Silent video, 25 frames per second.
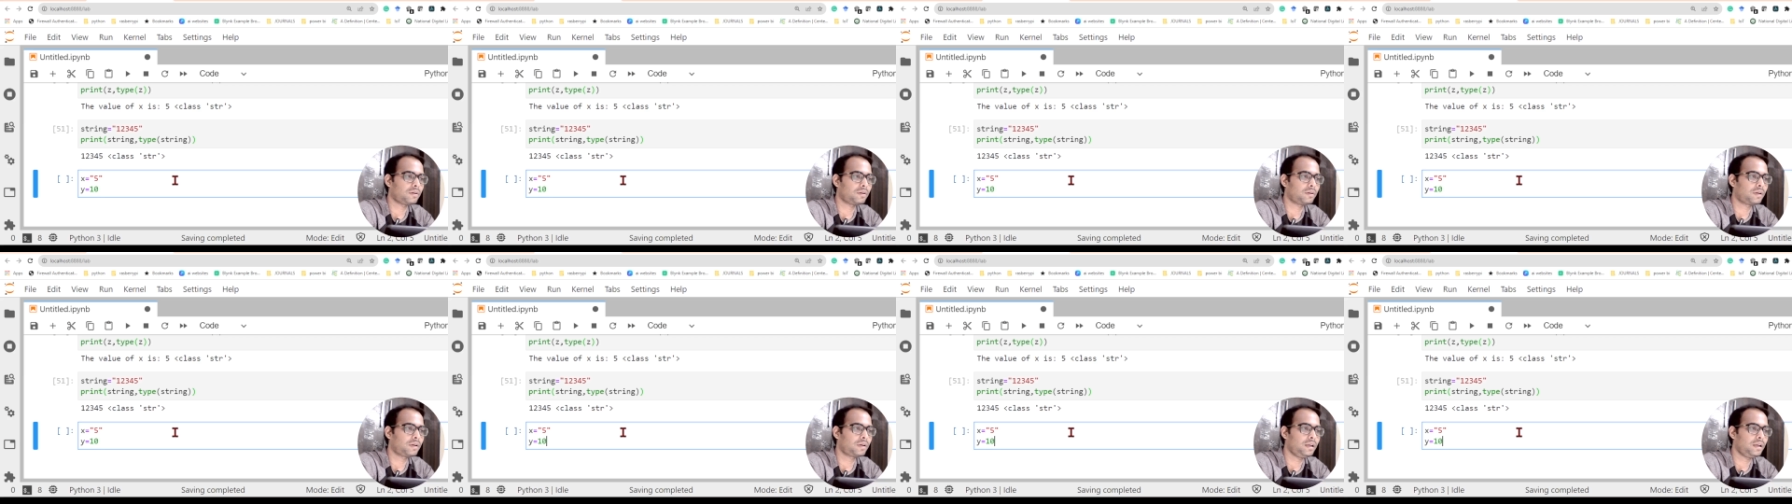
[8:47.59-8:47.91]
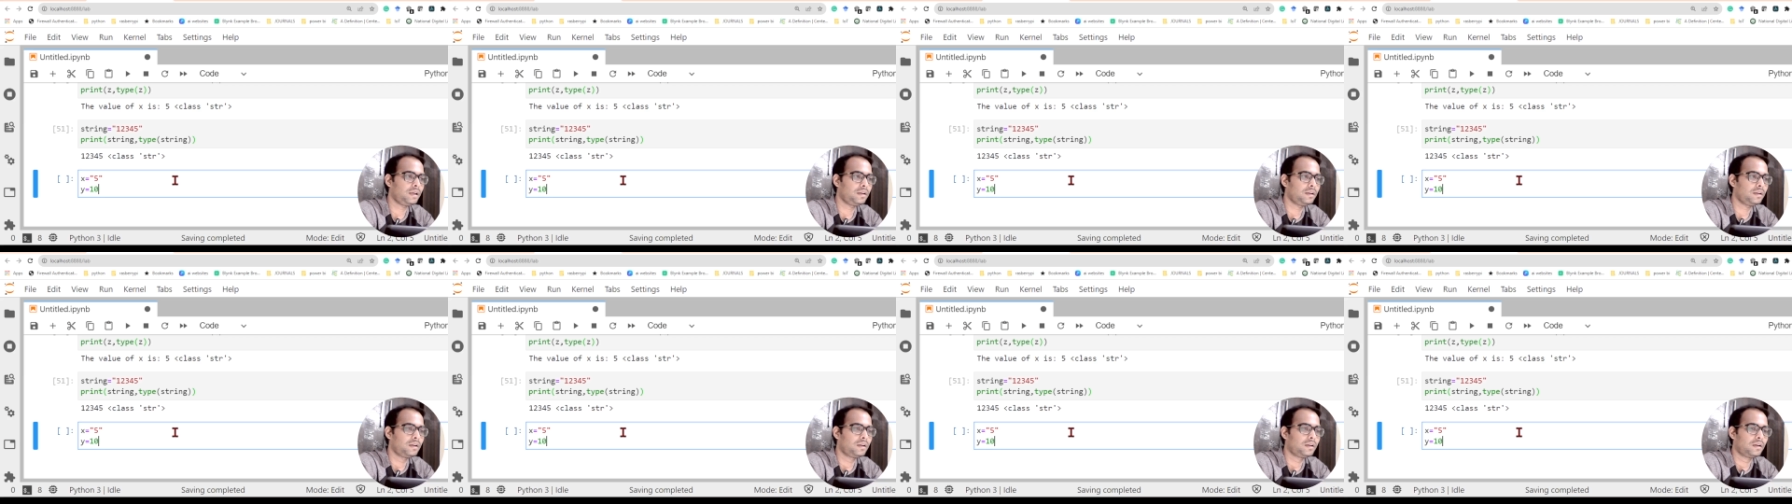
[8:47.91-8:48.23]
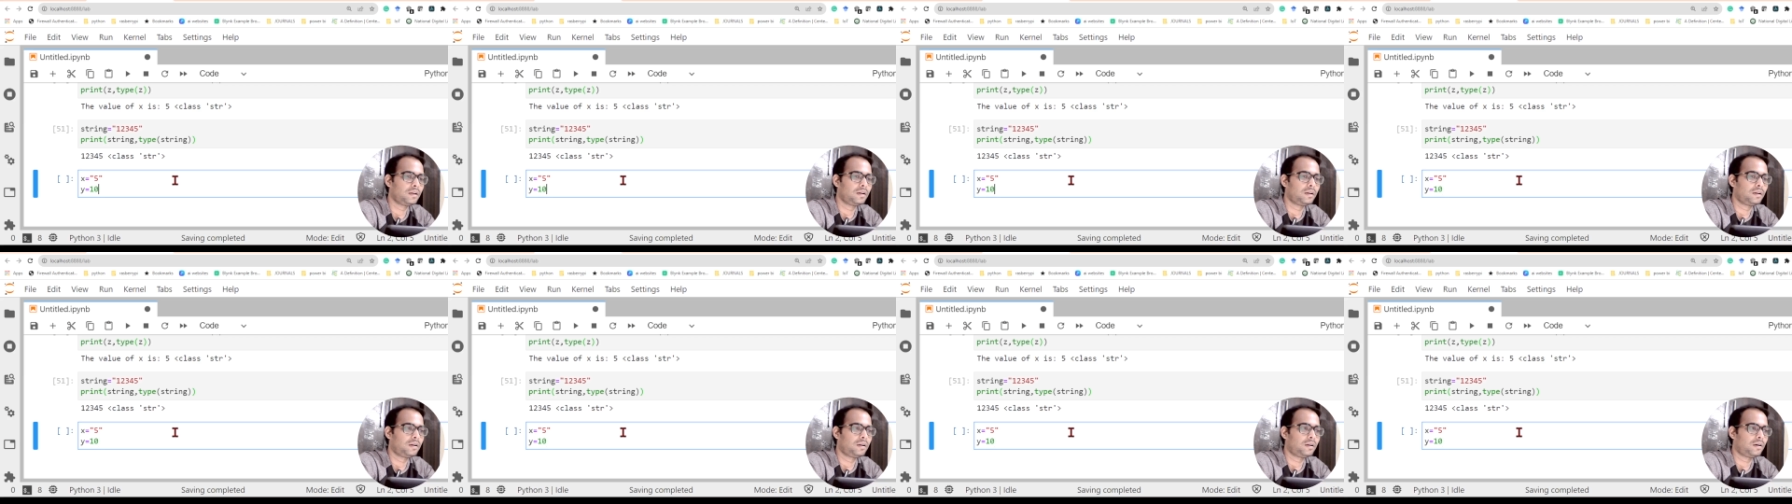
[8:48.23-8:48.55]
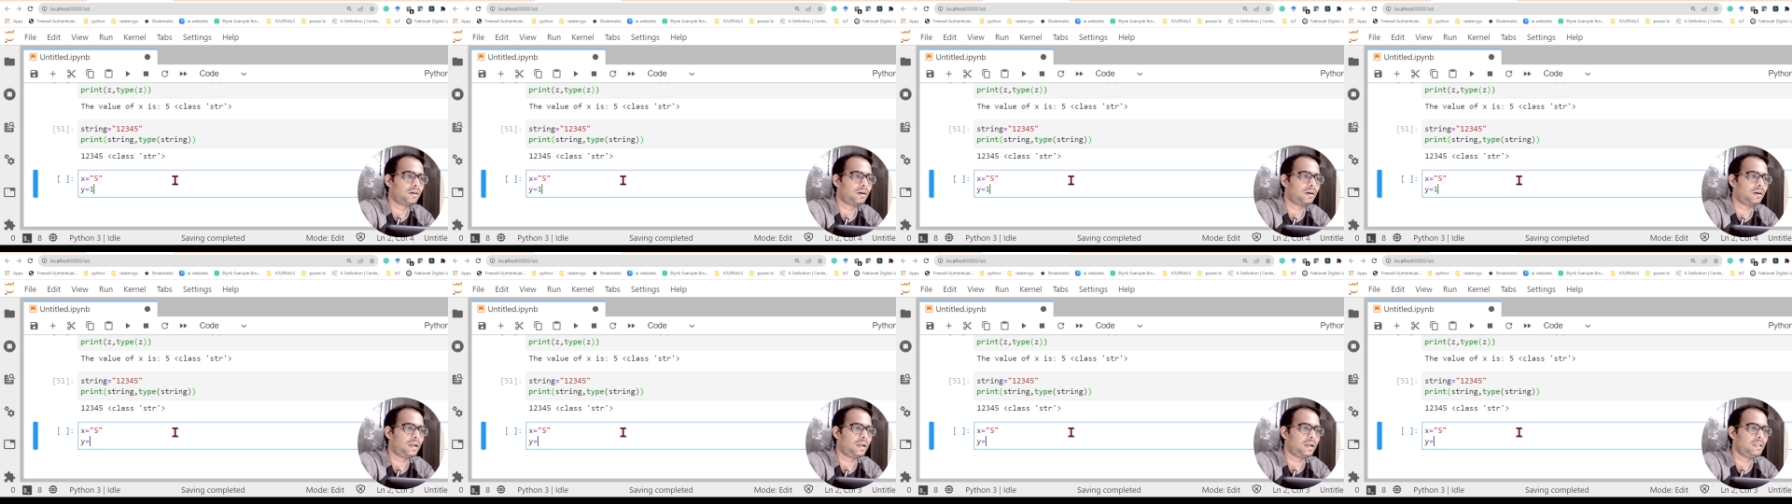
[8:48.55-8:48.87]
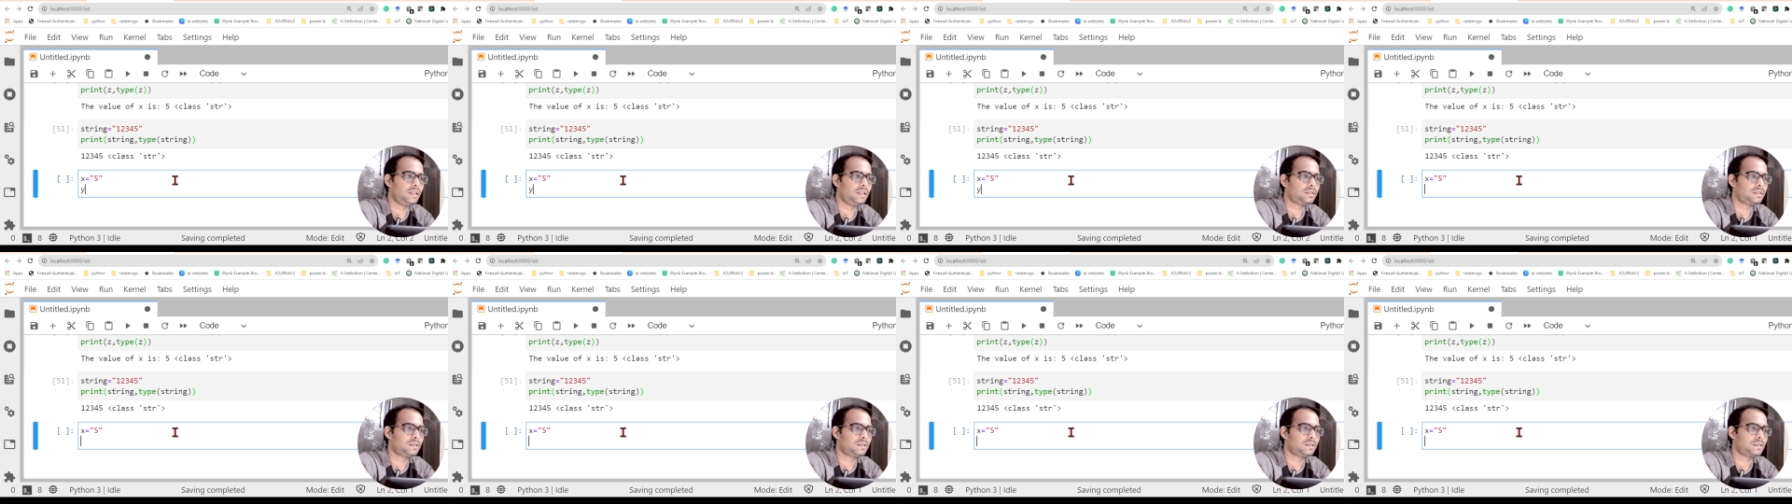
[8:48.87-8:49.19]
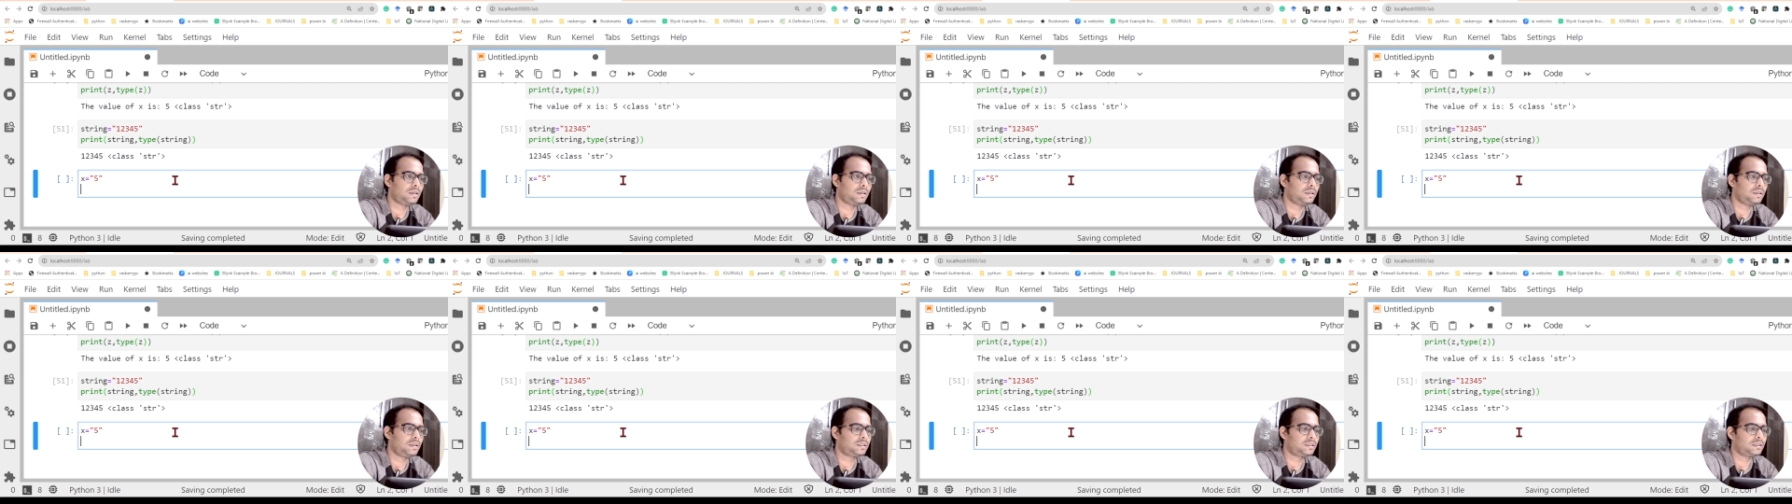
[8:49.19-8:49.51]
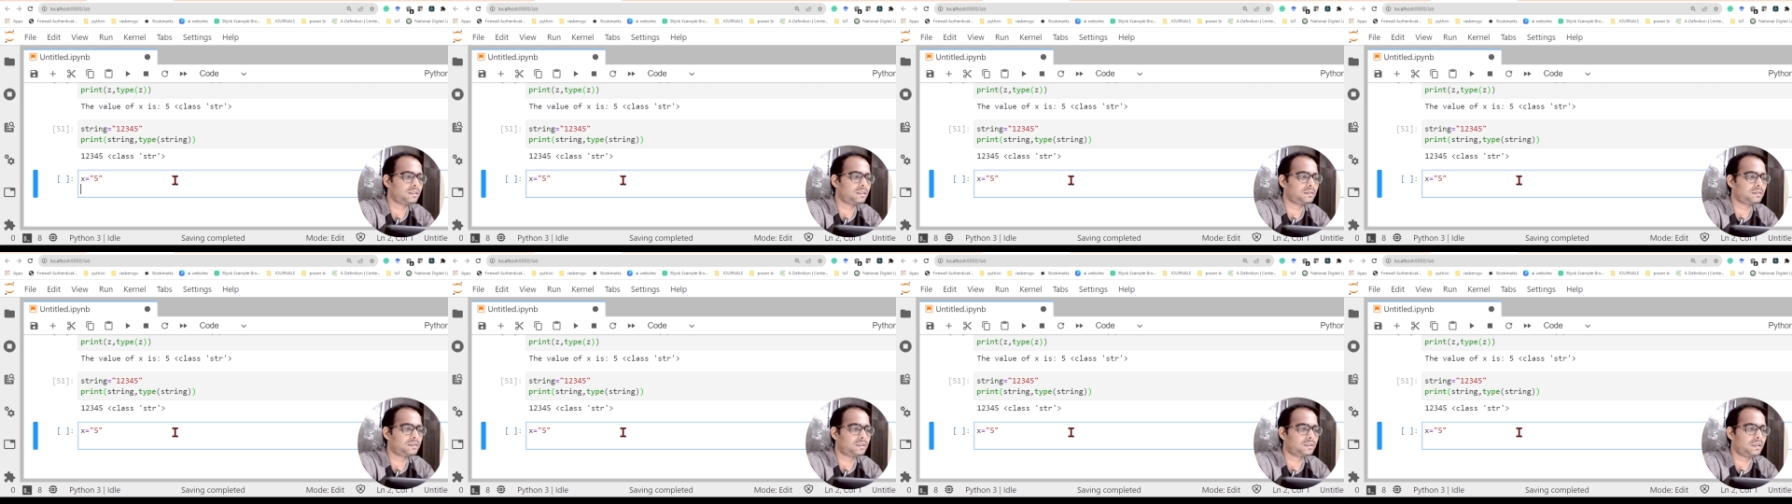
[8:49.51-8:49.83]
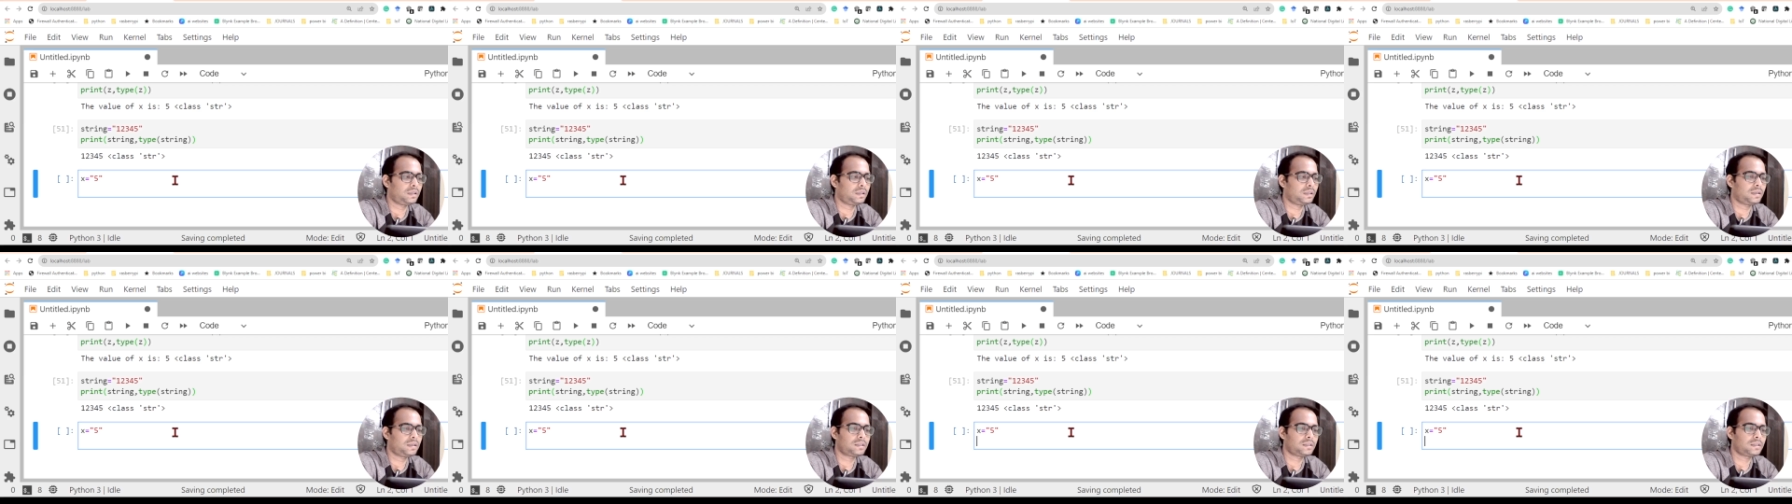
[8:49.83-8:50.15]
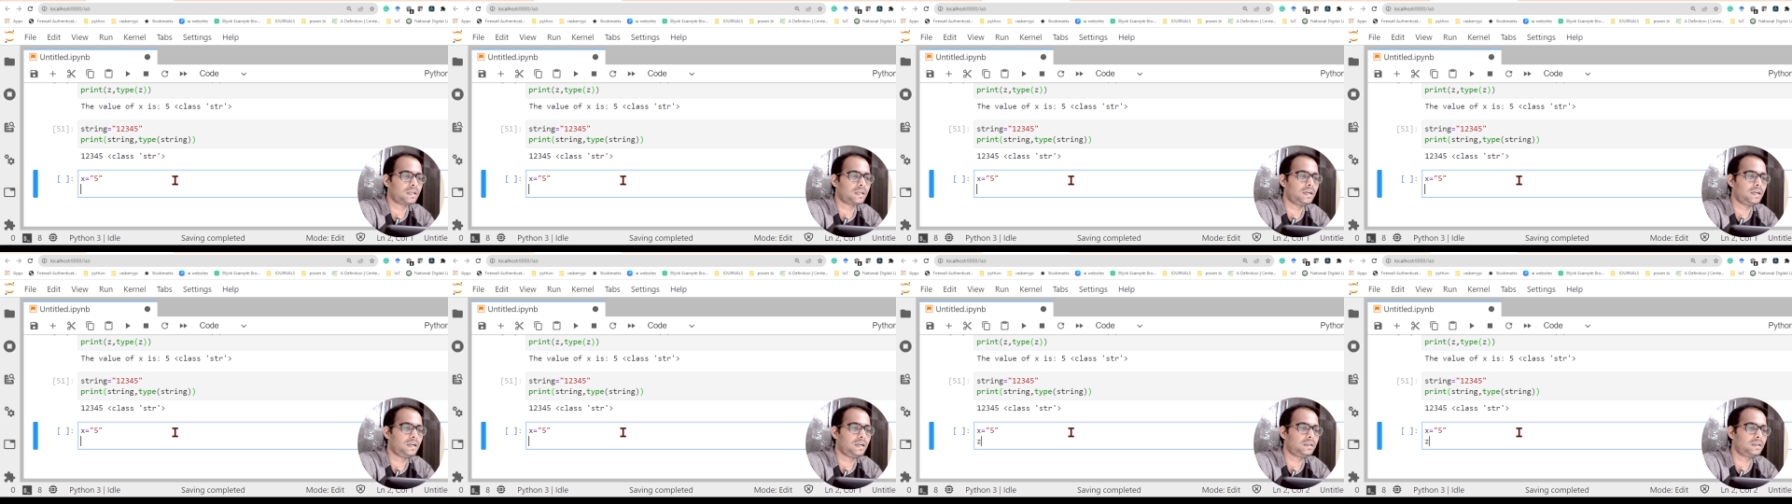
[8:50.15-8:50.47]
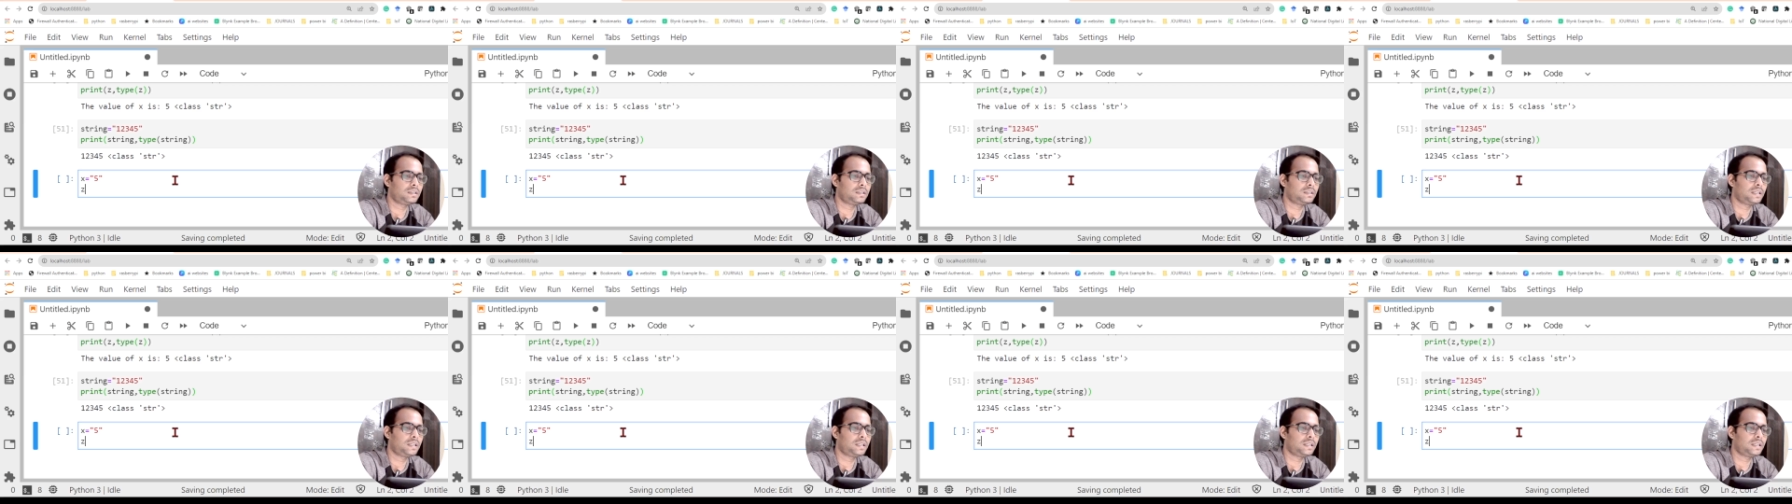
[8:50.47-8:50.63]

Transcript: Okay, or else let us write